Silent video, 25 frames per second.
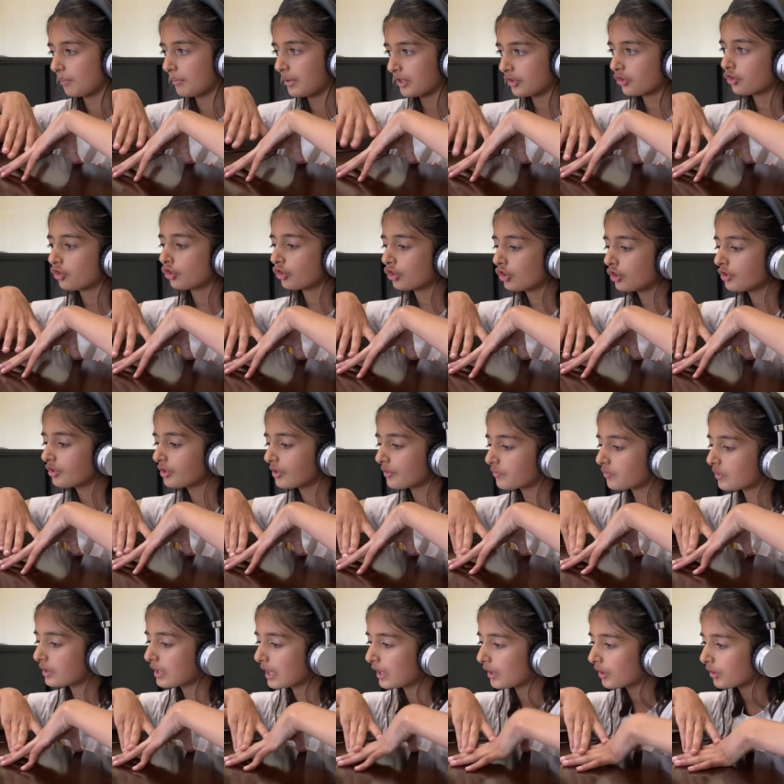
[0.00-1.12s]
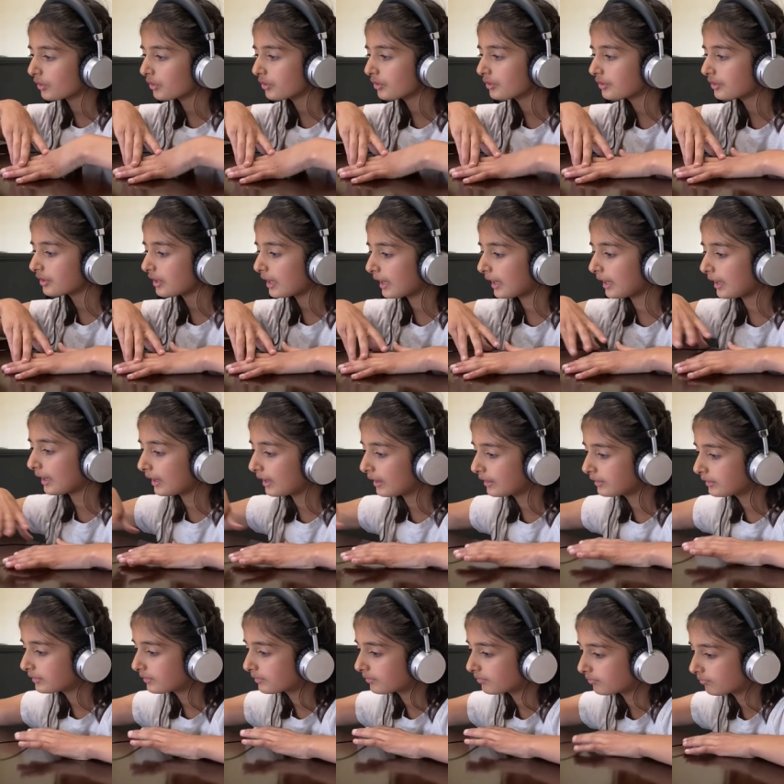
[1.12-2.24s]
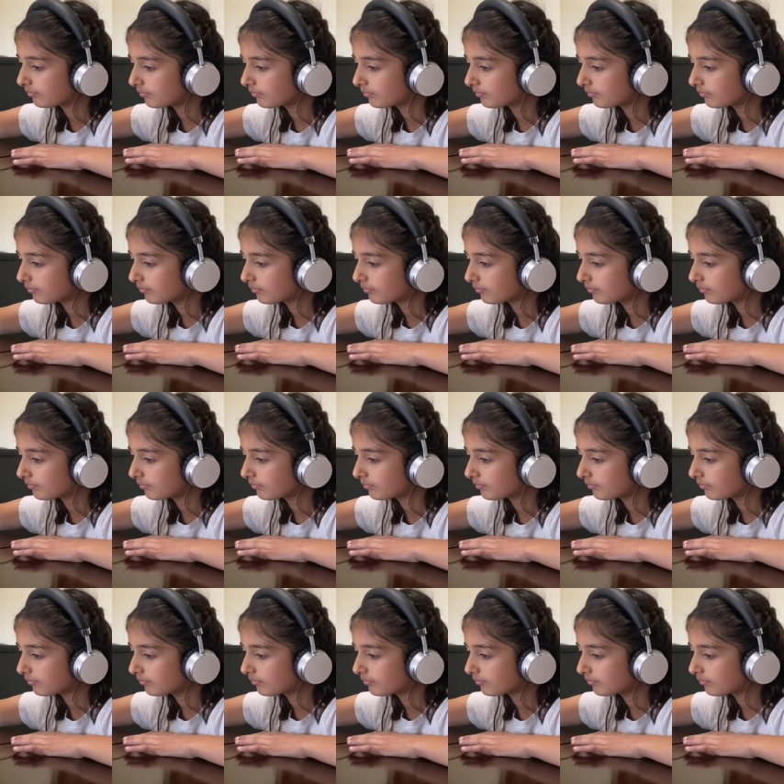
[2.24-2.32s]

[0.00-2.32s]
pictures of nails, and